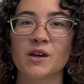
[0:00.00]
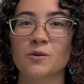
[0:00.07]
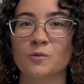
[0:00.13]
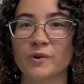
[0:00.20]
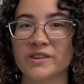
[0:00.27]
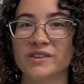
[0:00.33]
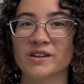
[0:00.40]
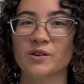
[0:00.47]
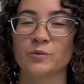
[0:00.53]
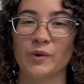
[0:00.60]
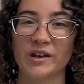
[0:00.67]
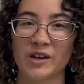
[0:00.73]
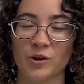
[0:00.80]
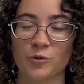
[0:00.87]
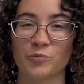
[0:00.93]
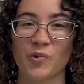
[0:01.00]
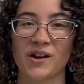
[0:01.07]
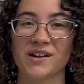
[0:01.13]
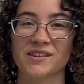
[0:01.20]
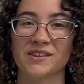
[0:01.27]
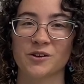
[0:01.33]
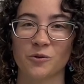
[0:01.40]
With it, we can
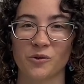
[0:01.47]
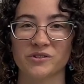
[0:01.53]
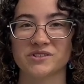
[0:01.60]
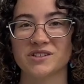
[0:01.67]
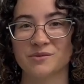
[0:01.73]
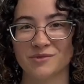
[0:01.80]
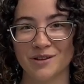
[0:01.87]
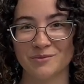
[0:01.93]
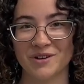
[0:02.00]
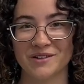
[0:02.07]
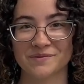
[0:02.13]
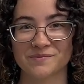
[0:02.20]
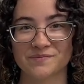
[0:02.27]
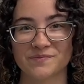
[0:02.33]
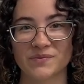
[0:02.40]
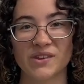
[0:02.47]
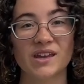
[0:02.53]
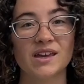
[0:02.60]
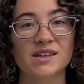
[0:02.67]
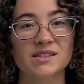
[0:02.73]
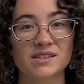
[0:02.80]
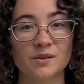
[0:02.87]
break the quantum limit.
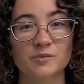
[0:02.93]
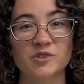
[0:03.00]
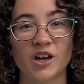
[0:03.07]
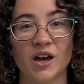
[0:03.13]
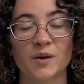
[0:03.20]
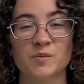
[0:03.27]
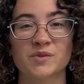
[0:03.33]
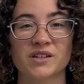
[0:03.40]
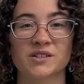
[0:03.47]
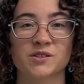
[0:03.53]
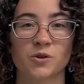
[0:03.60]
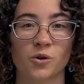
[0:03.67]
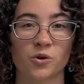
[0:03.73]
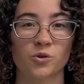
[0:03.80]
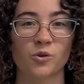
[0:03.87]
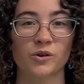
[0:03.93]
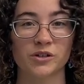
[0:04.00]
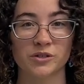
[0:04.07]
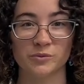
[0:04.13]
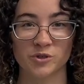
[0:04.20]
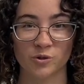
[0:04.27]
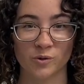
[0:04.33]
Sometimes it's called
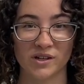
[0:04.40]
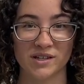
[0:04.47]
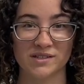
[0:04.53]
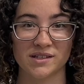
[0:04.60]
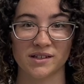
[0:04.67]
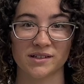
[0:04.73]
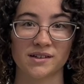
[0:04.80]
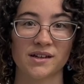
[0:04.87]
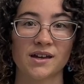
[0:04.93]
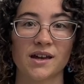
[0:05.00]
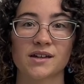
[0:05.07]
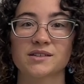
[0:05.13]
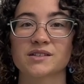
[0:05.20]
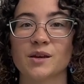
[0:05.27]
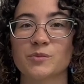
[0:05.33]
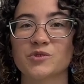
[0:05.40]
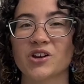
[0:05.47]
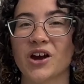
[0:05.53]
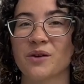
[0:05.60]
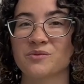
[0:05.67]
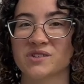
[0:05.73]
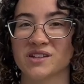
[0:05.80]
quantum squeezing, and
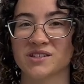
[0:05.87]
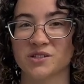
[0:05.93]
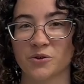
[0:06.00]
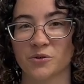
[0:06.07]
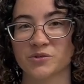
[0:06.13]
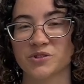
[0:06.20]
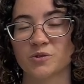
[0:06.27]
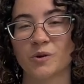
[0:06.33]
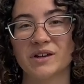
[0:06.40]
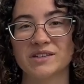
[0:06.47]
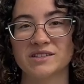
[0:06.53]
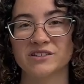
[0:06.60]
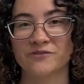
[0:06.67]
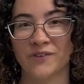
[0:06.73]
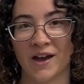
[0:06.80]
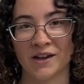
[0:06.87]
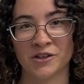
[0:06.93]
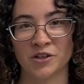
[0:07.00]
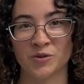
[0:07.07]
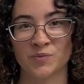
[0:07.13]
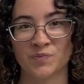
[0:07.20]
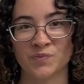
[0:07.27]
sometimes it's called squeezing the
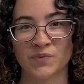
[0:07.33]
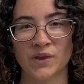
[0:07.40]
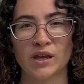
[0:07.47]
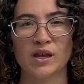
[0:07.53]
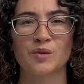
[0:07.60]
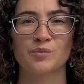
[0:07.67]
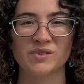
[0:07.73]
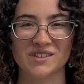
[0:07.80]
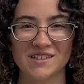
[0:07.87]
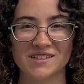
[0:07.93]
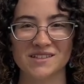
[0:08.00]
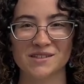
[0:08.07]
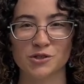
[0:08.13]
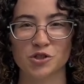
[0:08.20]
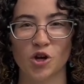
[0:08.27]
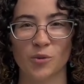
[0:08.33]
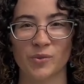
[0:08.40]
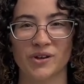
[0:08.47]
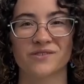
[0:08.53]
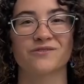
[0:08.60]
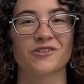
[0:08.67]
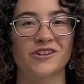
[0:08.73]
vacuum. But this is a
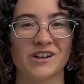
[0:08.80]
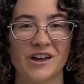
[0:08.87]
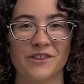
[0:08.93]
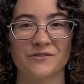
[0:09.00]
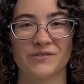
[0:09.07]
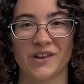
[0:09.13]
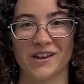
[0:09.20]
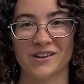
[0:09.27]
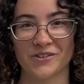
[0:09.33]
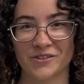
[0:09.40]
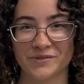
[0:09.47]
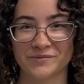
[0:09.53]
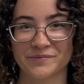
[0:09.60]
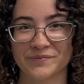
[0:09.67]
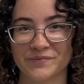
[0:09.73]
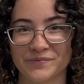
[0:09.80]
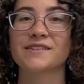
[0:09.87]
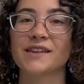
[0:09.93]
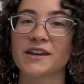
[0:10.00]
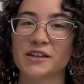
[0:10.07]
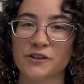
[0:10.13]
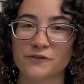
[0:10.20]
topic for another video.
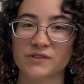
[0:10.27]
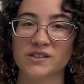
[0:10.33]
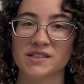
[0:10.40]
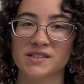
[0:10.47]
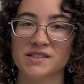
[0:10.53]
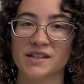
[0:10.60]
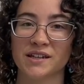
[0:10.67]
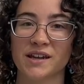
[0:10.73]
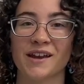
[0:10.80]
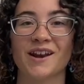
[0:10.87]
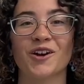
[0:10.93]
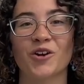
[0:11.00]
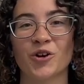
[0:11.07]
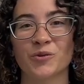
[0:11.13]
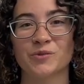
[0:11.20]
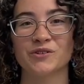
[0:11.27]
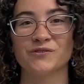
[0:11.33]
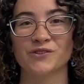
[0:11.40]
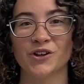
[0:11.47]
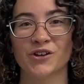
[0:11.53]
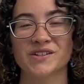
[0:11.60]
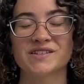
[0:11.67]
Thank you for listening, and I hope you've
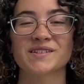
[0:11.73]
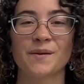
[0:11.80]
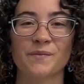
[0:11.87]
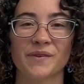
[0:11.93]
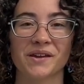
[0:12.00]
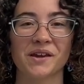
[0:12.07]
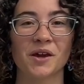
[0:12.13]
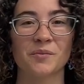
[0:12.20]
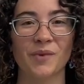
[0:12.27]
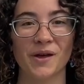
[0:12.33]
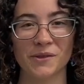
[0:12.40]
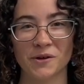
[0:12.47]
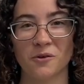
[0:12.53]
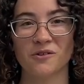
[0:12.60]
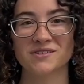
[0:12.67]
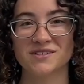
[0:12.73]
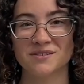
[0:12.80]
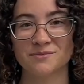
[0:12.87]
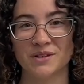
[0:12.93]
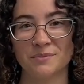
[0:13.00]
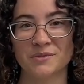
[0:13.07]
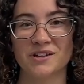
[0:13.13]
learned something about the quantum
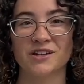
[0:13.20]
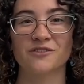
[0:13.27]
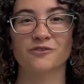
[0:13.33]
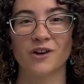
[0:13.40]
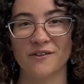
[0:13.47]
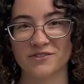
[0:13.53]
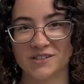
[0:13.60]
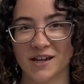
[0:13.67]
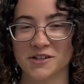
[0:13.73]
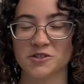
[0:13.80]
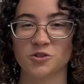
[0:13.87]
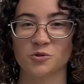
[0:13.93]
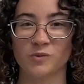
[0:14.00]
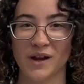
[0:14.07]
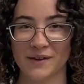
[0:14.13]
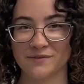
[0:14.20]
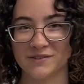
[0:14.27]
limit of gravitational wave